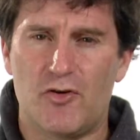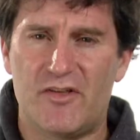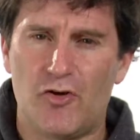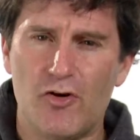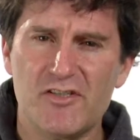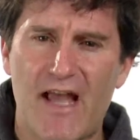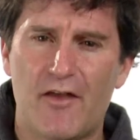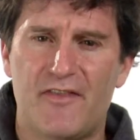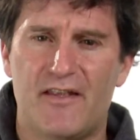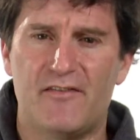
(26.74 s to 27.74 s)
it turns
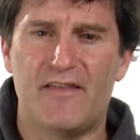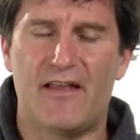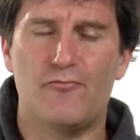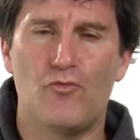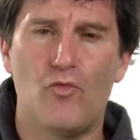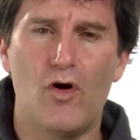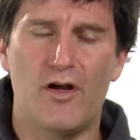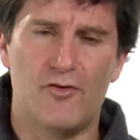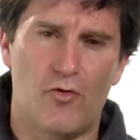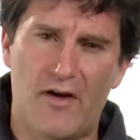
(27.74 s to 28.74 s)
out that, that
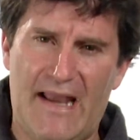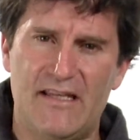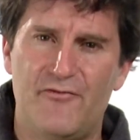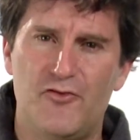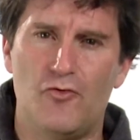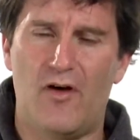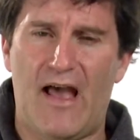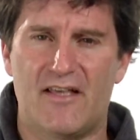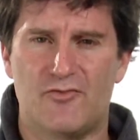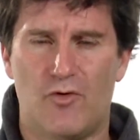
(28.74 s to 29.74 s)
wood or any fuel
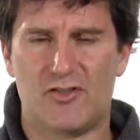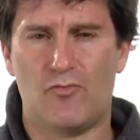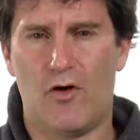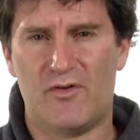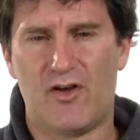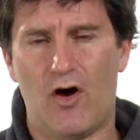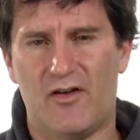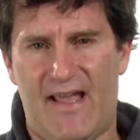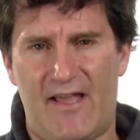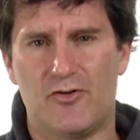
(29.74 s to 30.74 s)
has what's, what we call
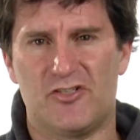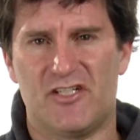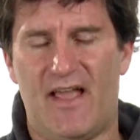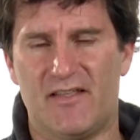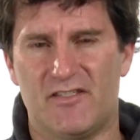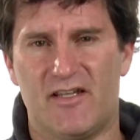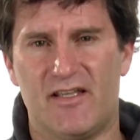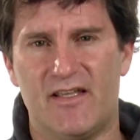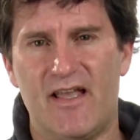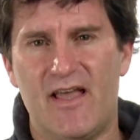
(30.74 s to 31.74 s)
an energy
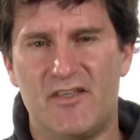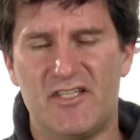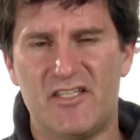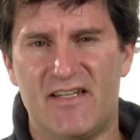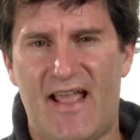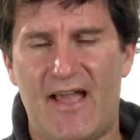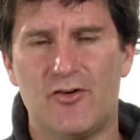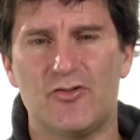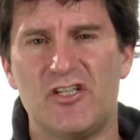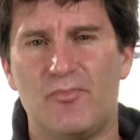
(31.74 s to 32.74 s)
density. This is an
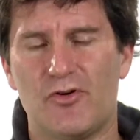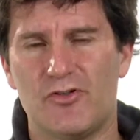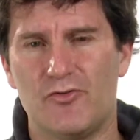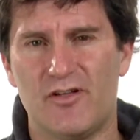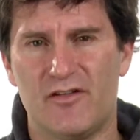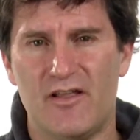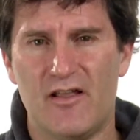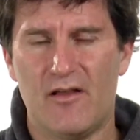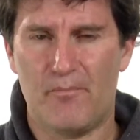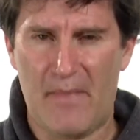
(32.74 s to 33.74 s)
energy per unit
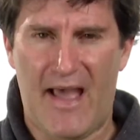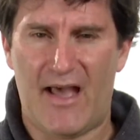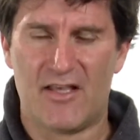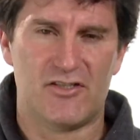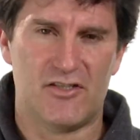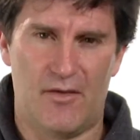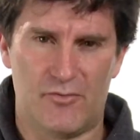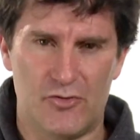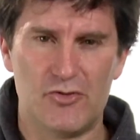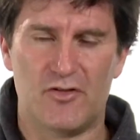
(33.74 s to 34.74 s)
mass, um,
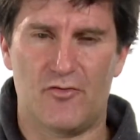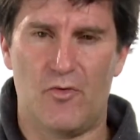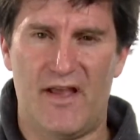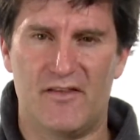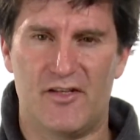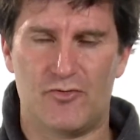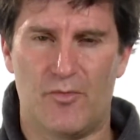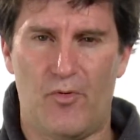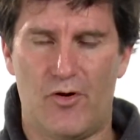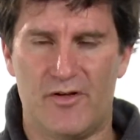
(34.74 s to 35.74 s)
usually the way that it's
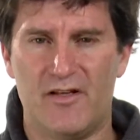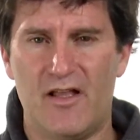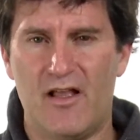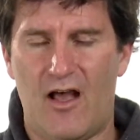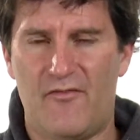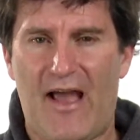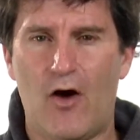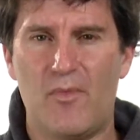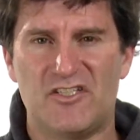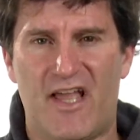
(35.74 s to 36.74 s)
reported, of how
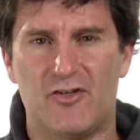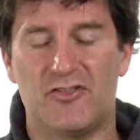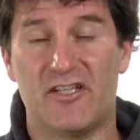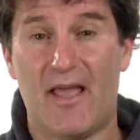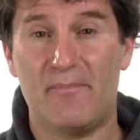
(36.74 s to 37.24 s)
much energy can